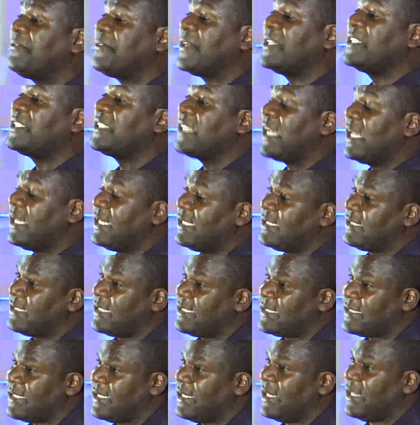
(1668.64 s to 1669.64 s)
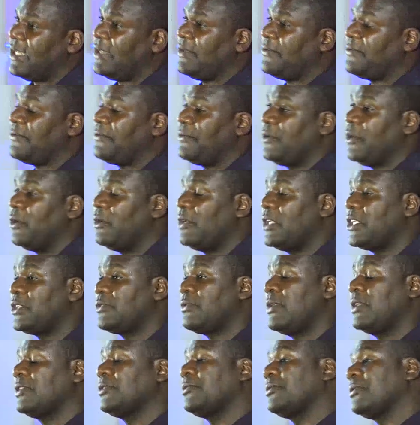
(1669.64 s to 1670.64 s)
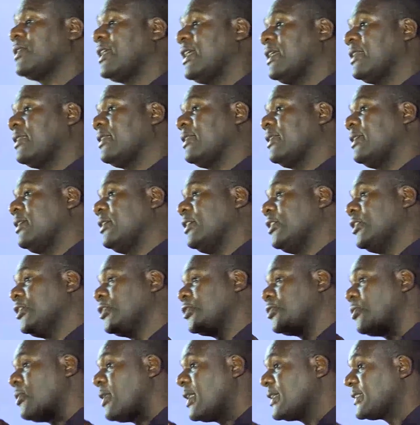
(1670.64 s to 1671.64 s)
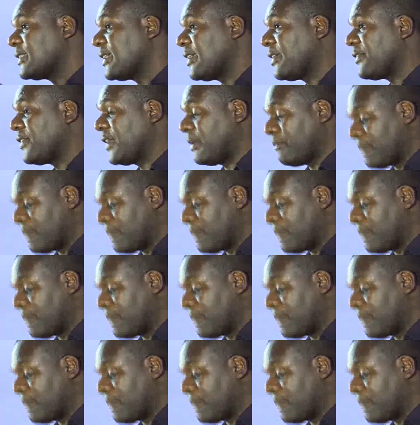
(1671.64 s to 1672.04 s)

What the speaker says: different challenges in life, we always want to run towards other